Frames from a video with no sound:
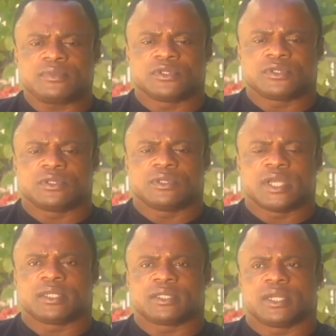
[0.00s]
So
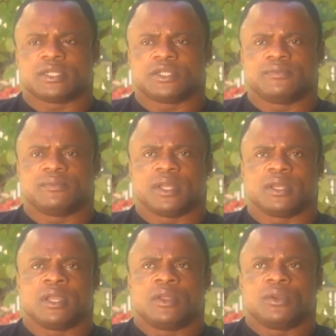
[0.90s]
that achievement
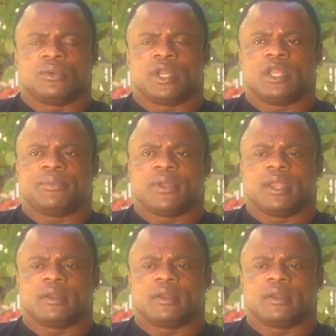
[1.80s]
really paid